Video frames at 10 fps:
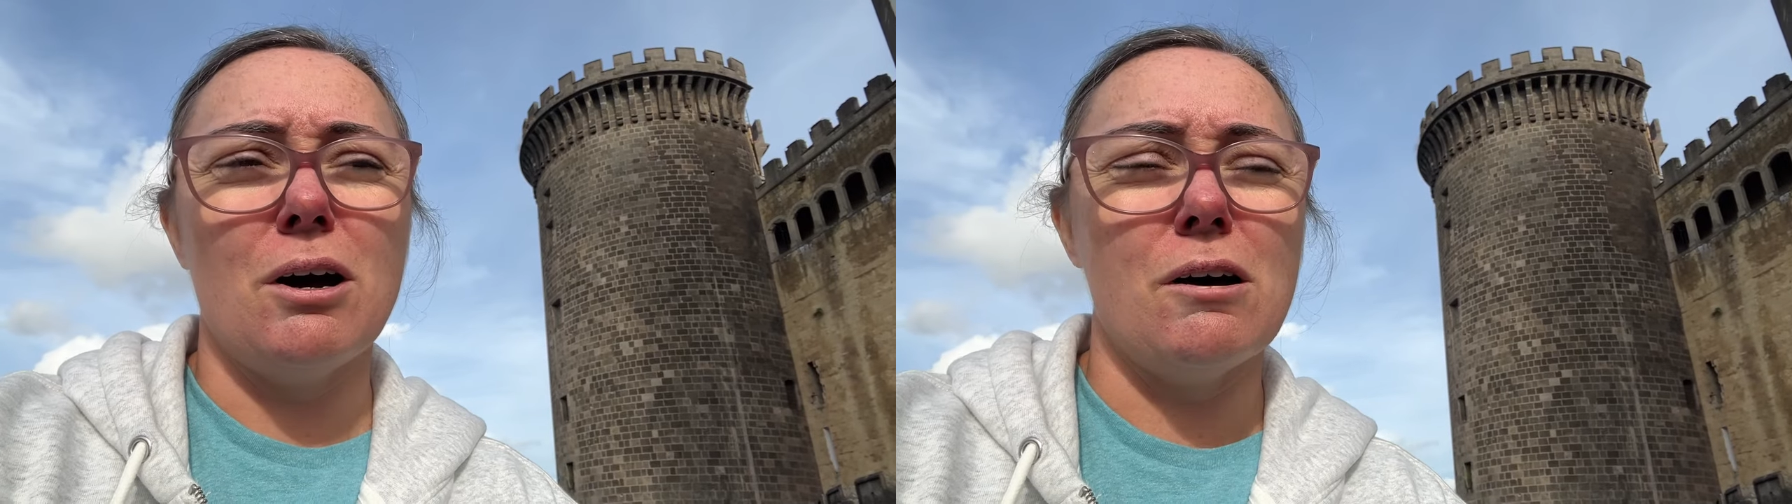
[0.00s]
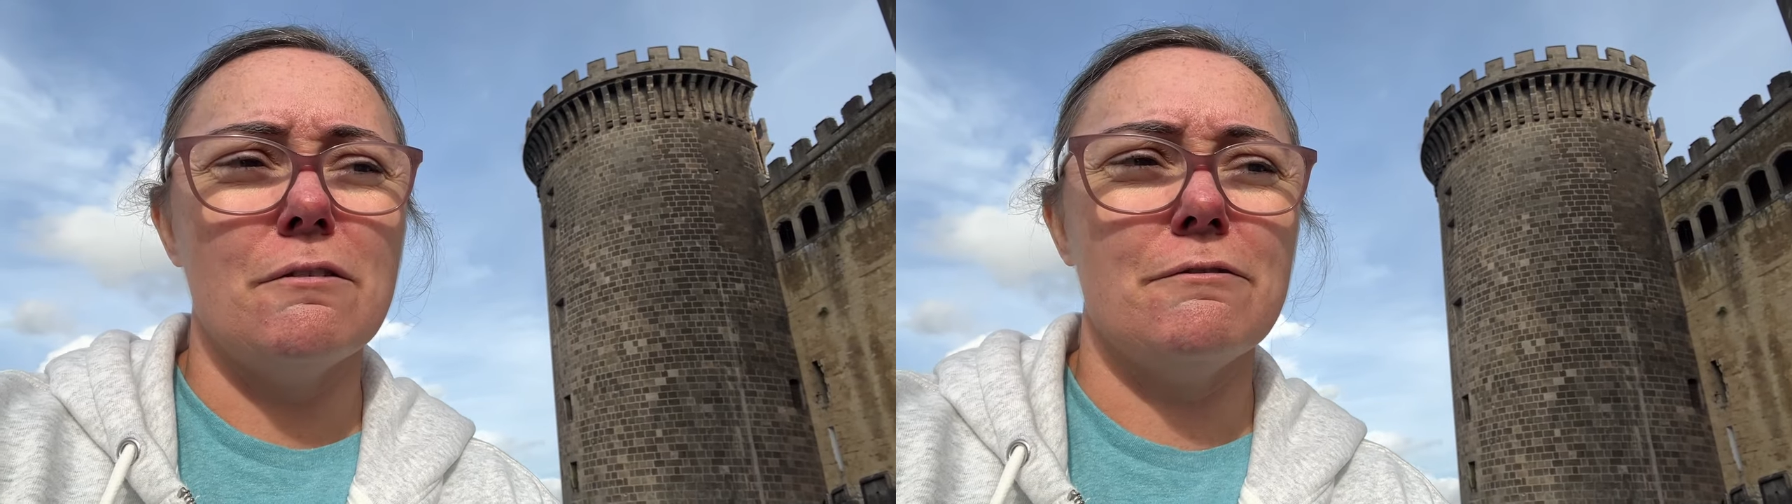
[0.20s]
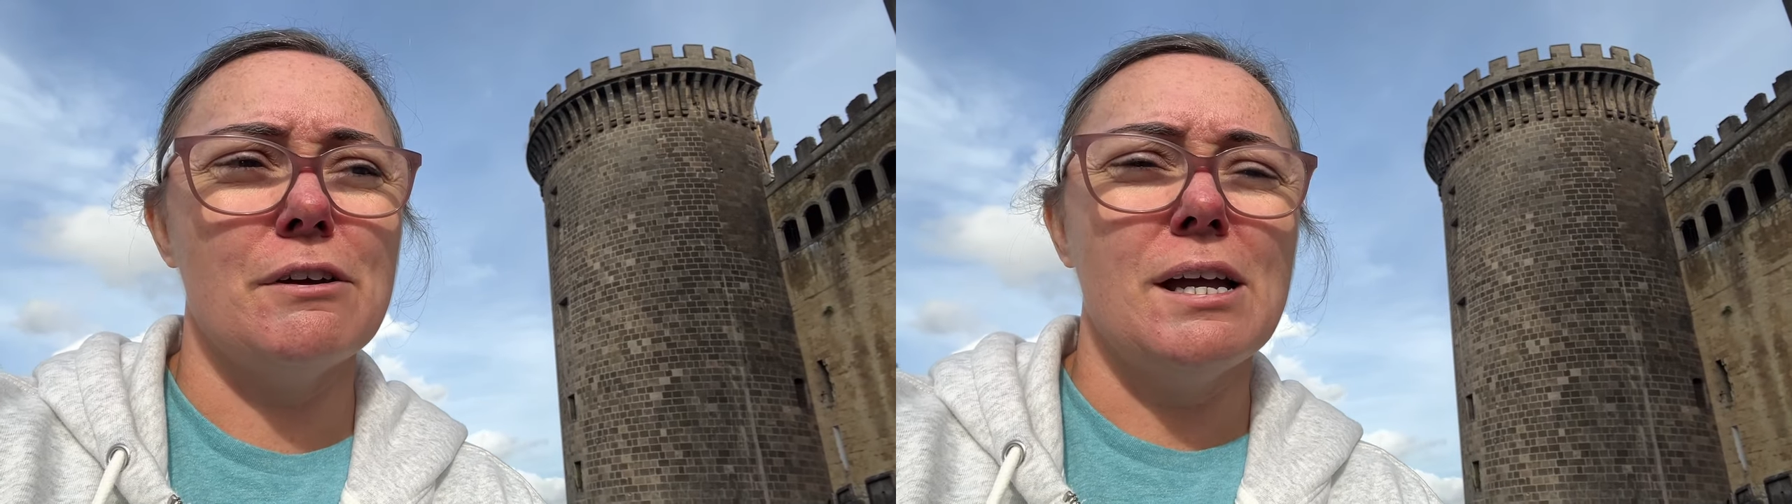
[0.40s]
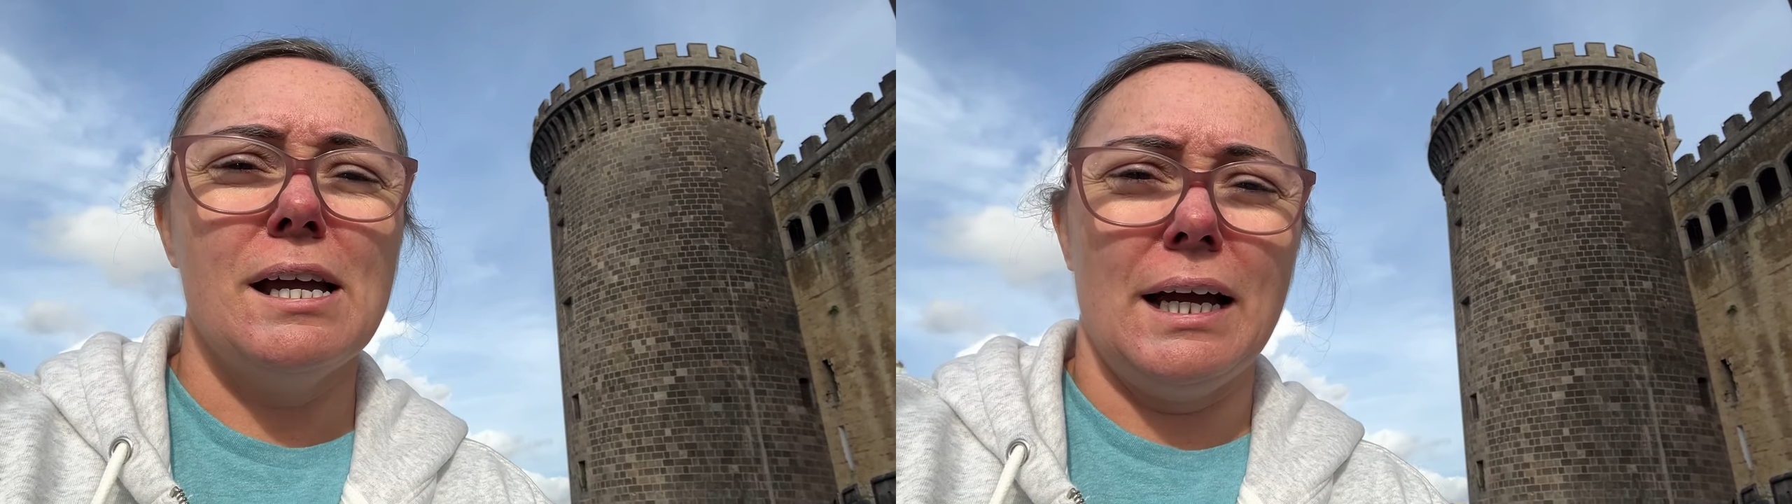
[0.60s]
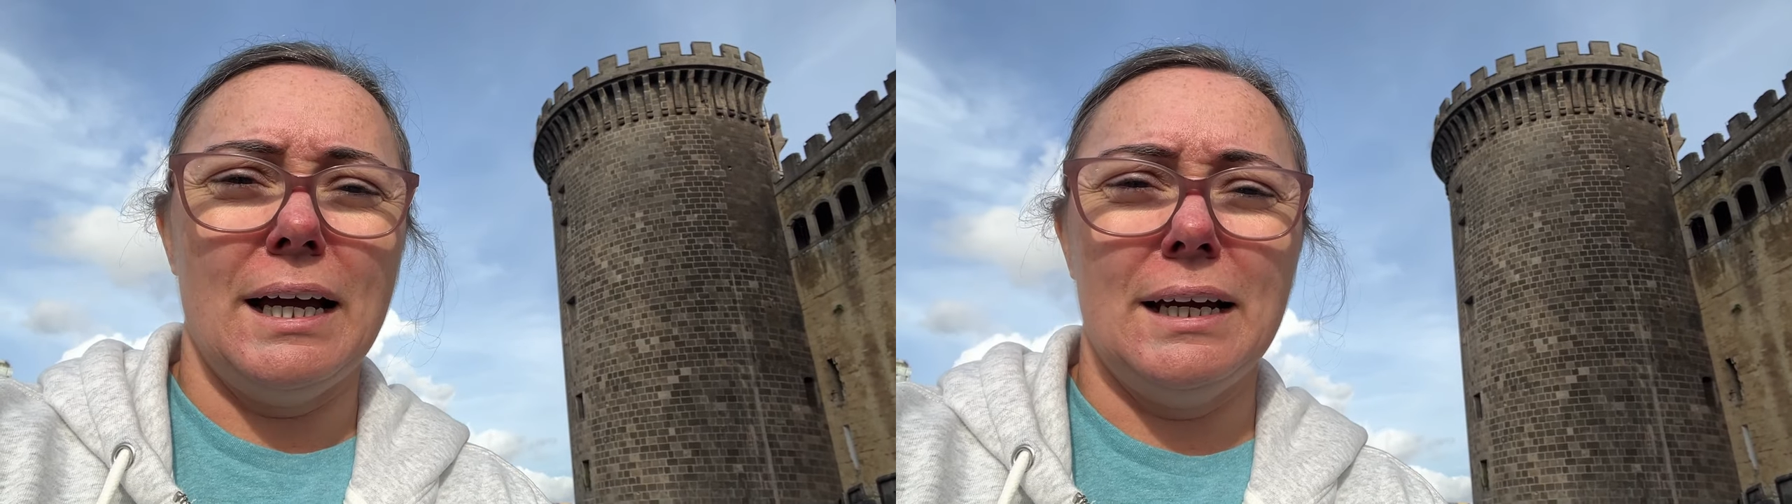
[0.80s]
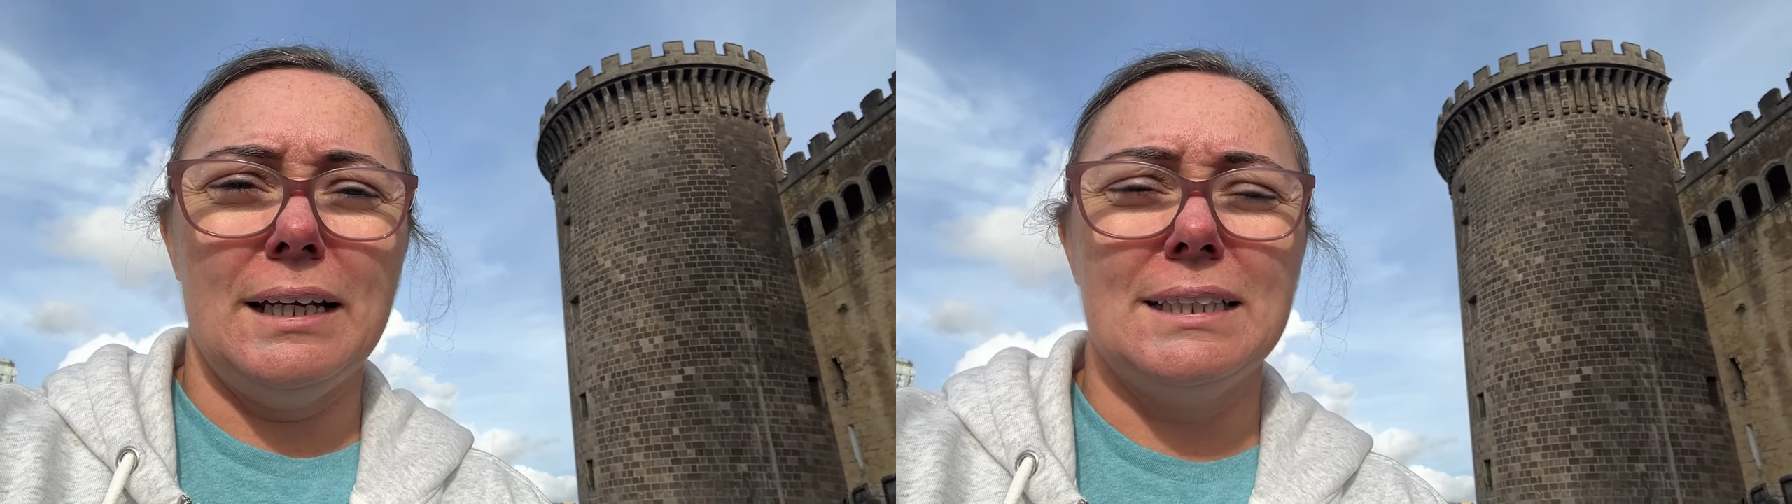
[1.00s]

of uh,